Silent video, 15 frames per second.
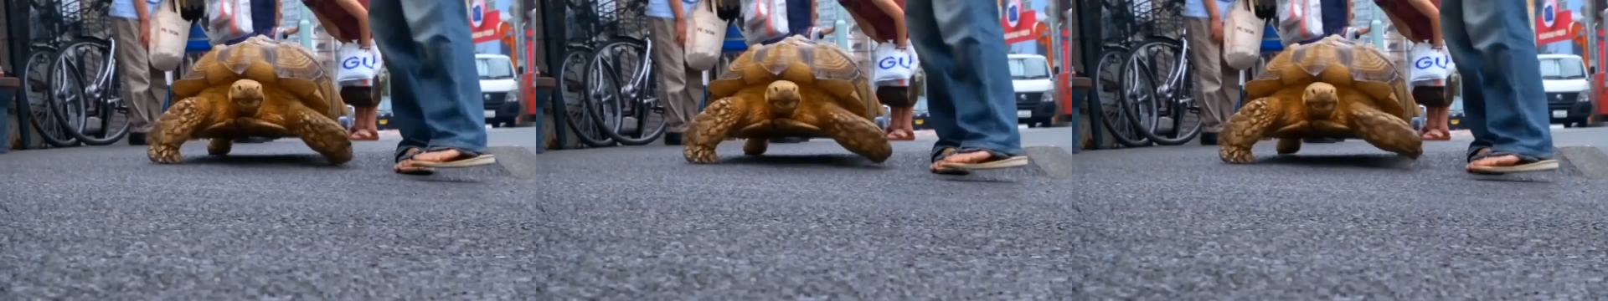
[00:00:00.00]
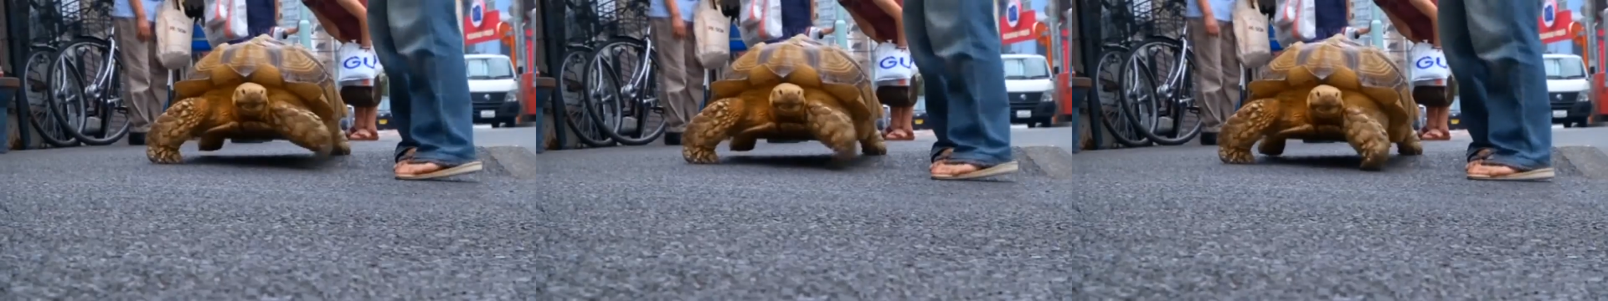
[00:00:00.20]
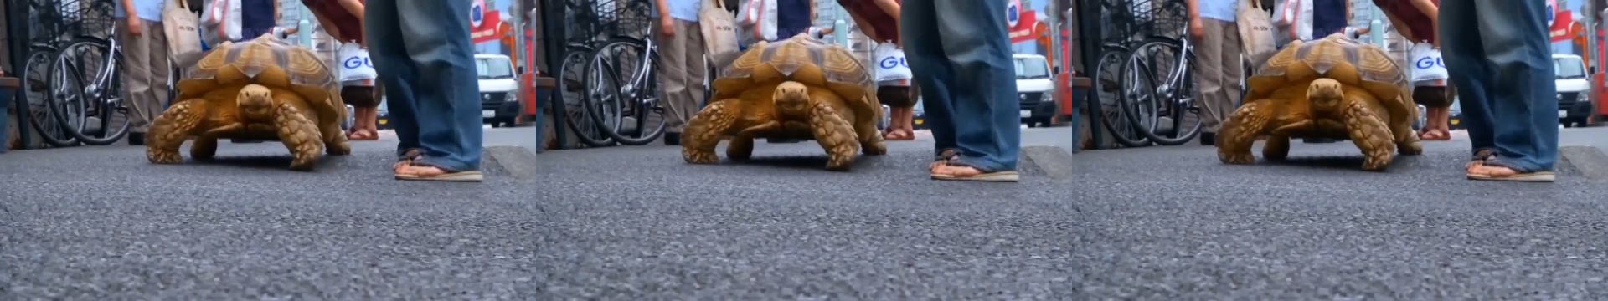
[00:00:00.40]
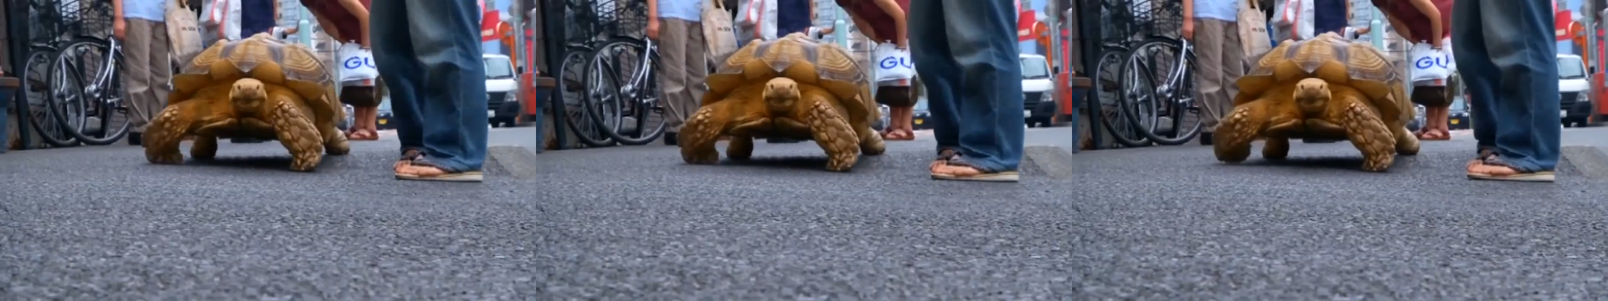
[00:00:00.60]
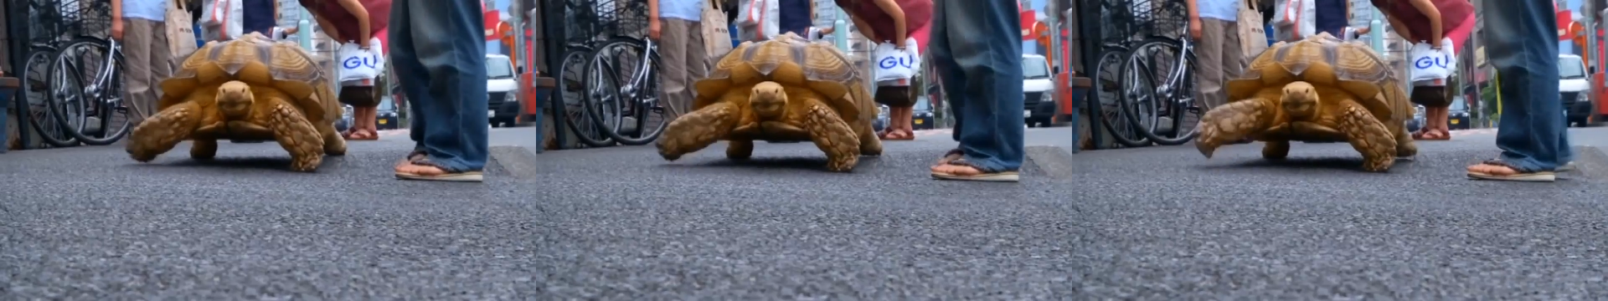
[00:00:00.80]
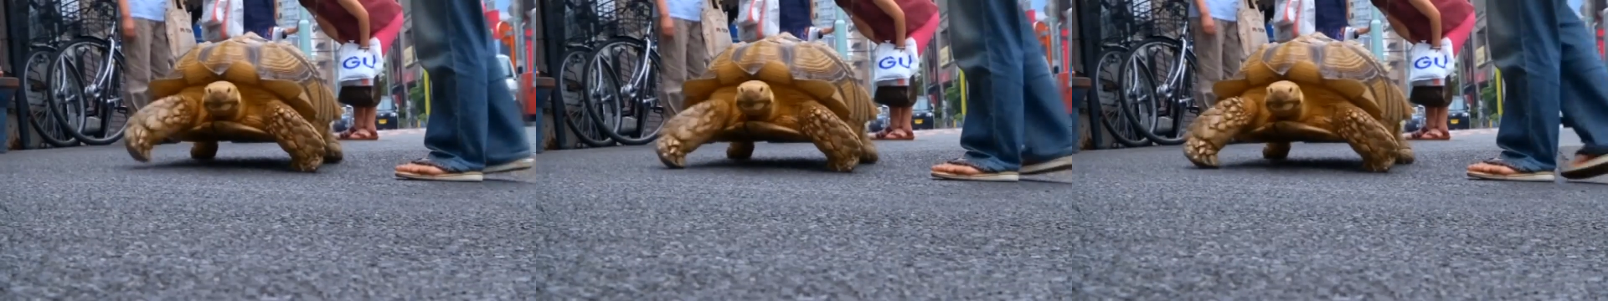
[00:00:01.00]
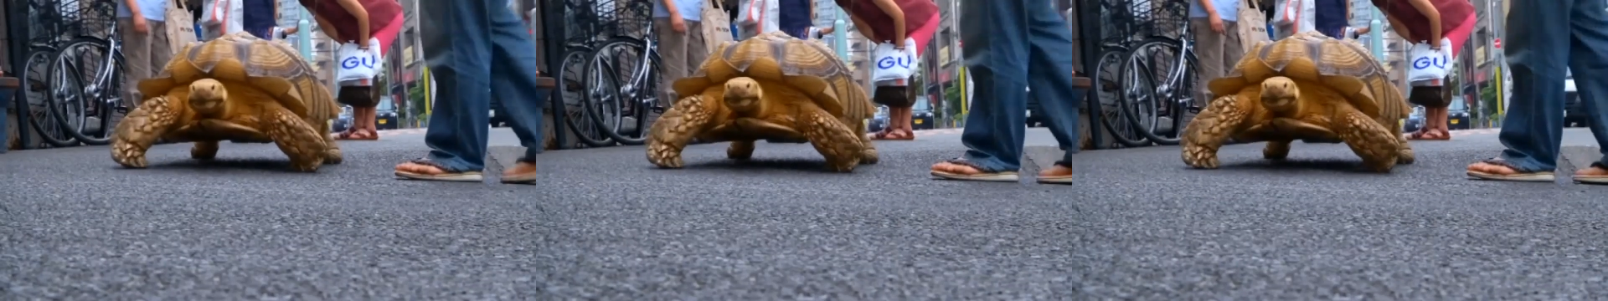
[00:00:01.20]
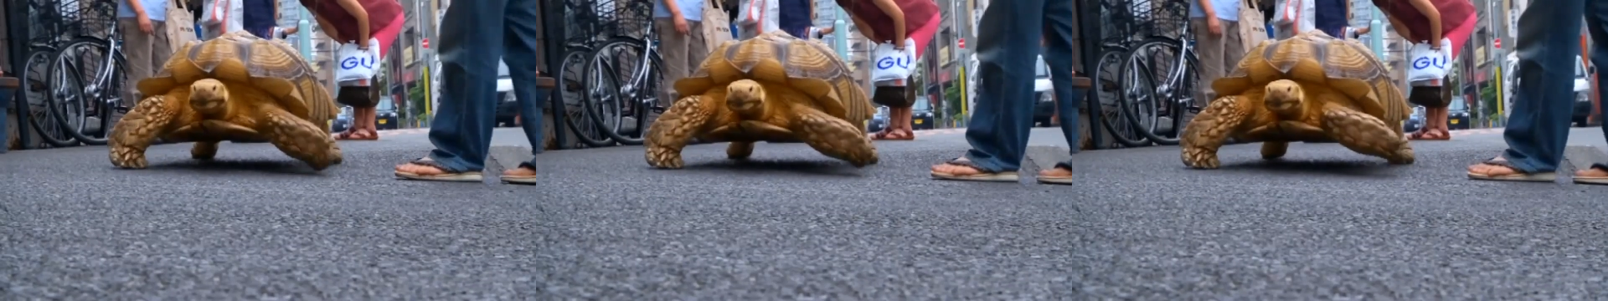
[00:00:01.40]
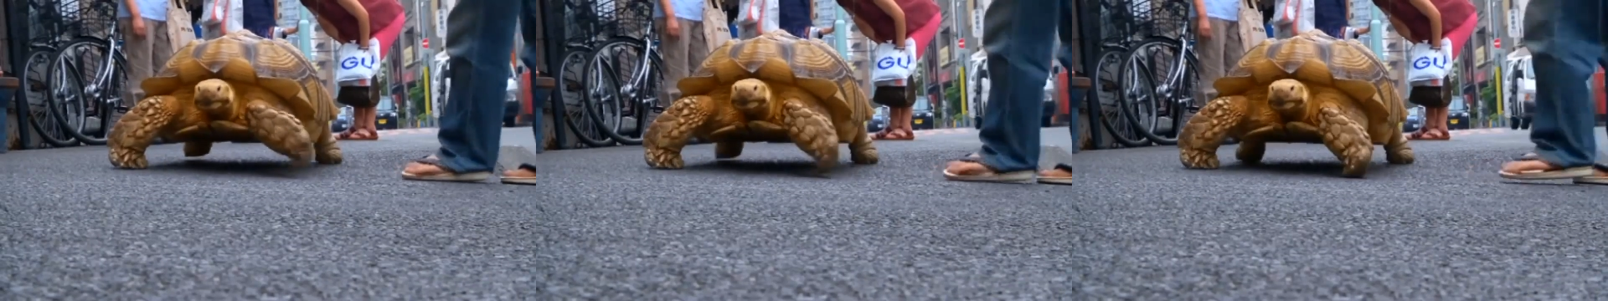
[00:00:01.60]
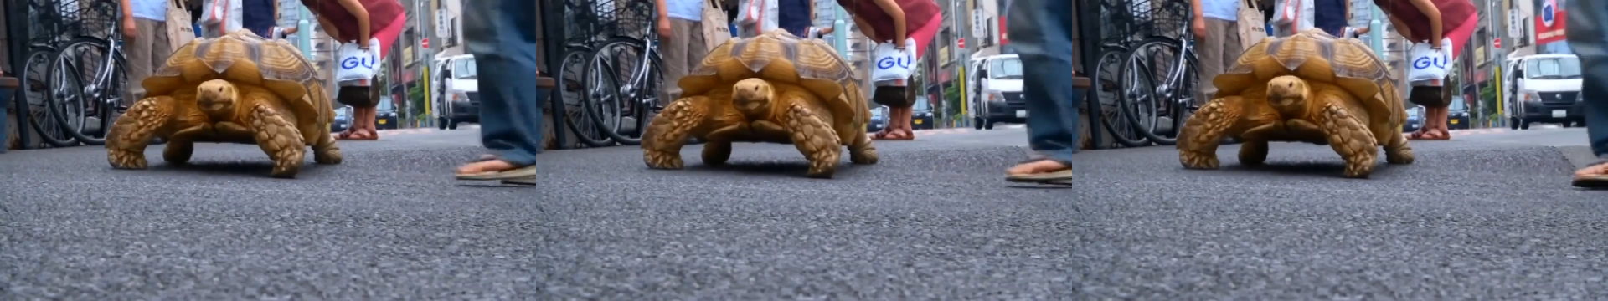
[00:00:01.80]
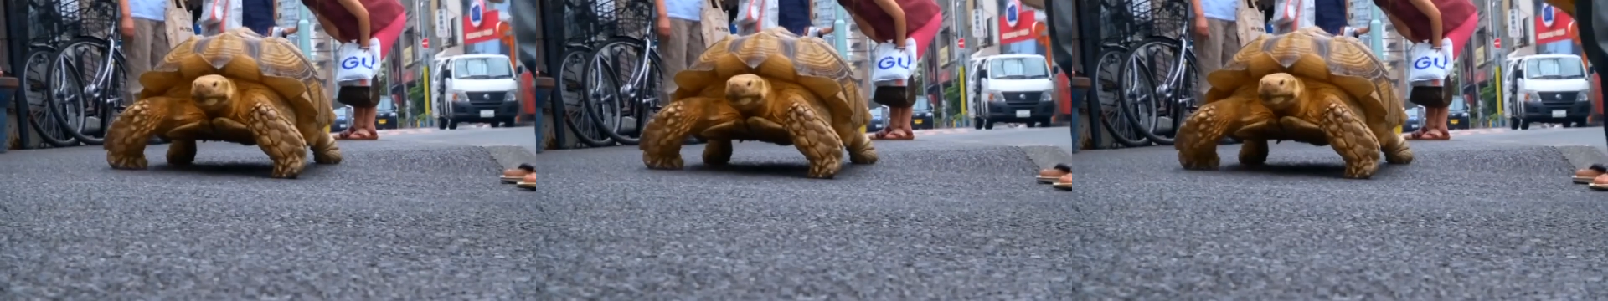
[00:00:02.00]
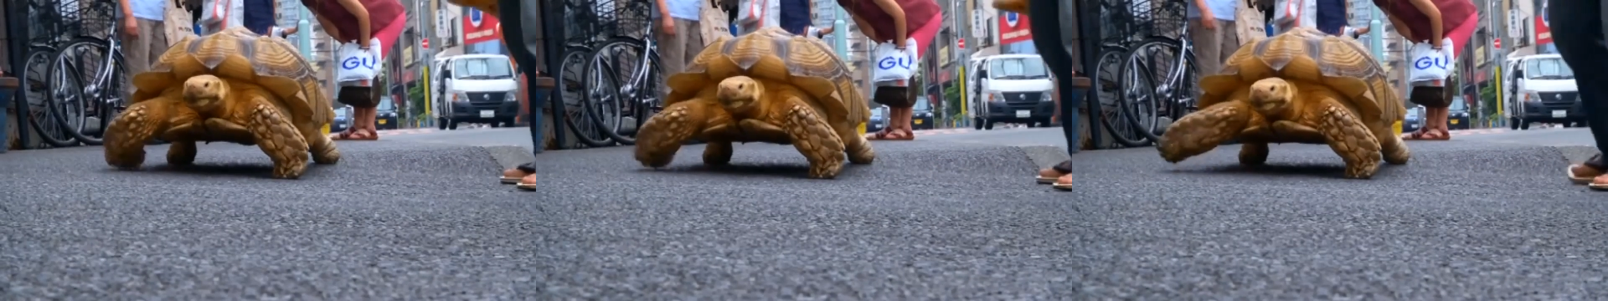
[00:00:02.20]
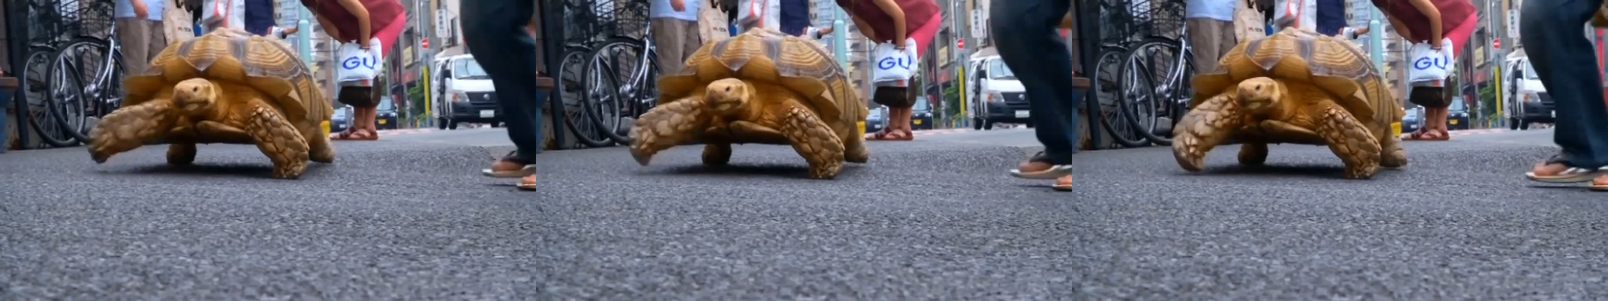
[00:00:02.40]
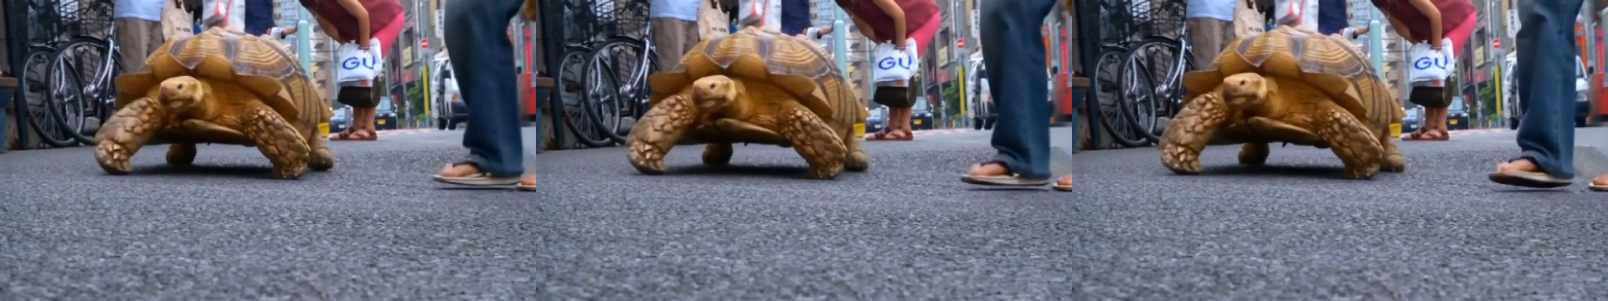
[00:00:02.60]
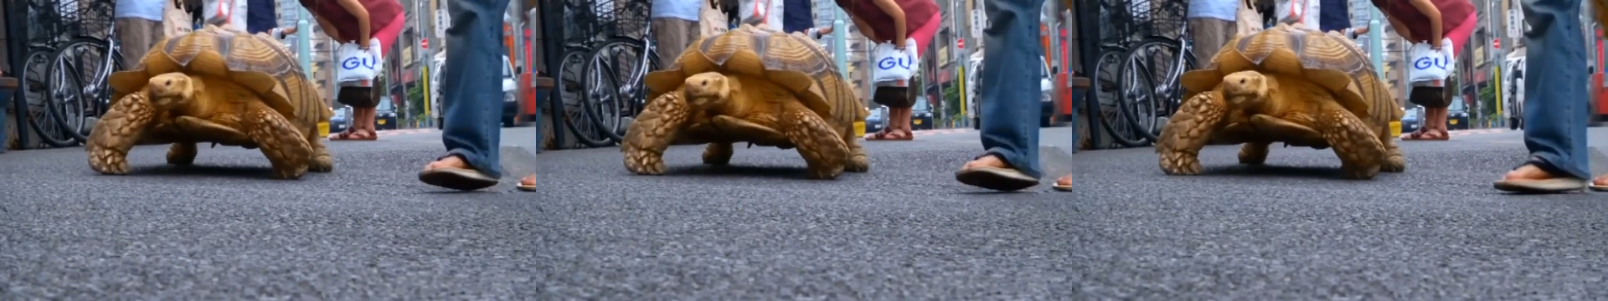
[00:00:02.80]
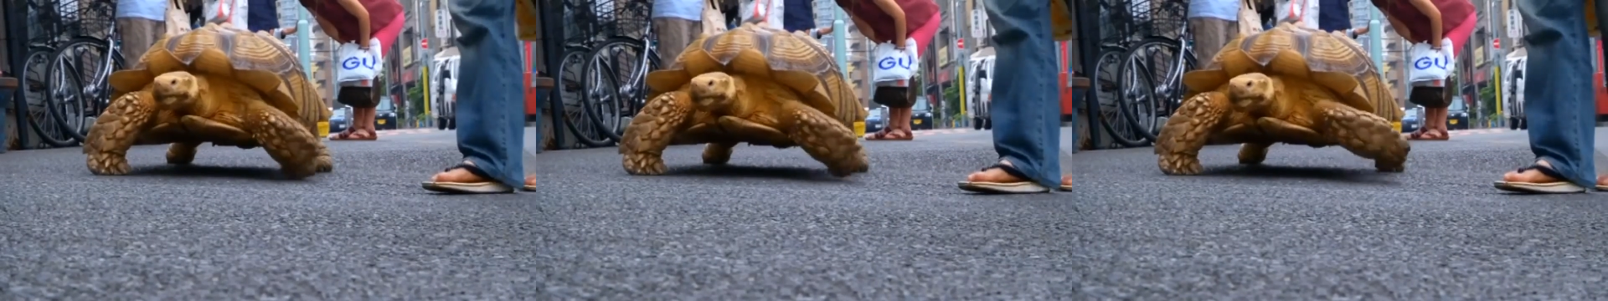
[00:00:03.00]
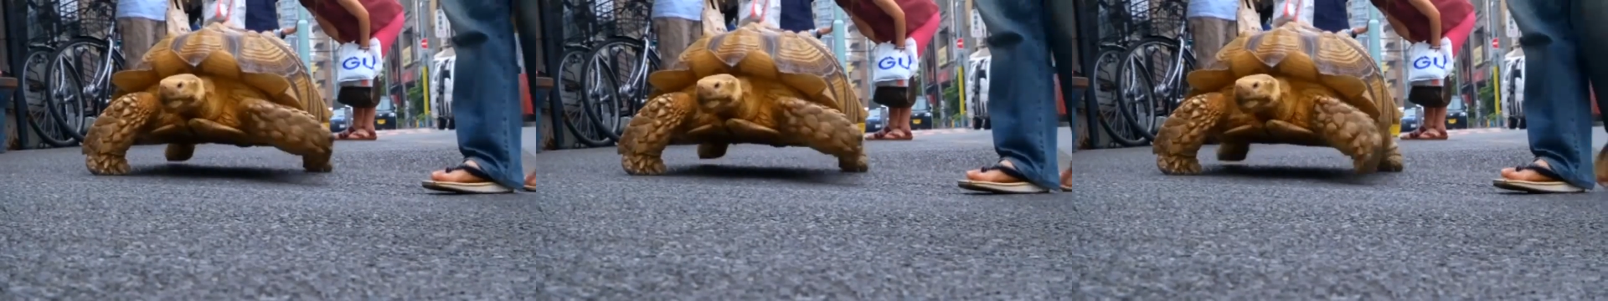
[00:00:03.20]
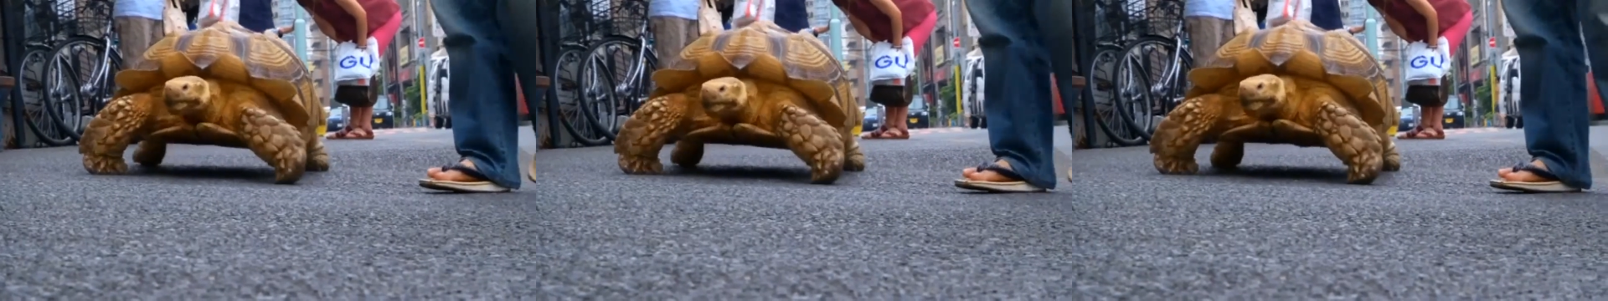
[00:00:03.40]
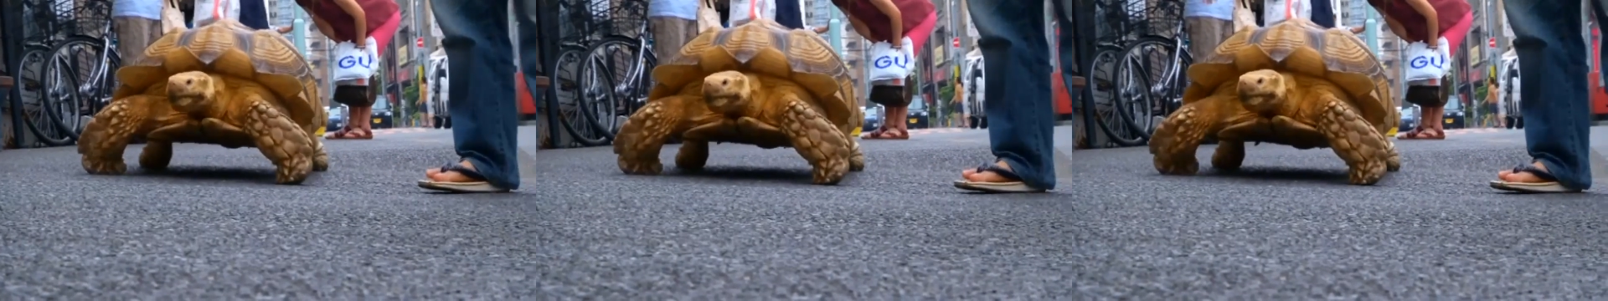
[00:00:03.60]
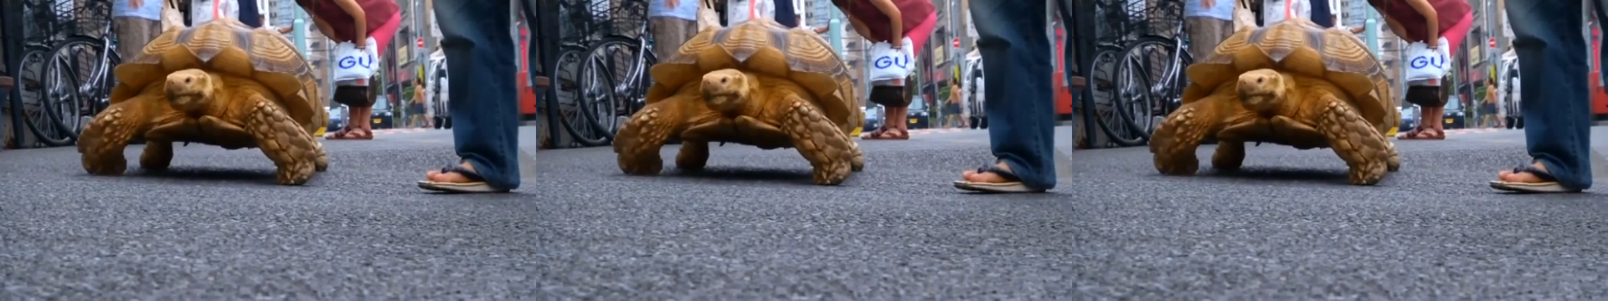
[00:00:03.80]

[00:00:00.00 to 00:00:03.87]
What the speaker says: No face is visible, so there are no lips to read.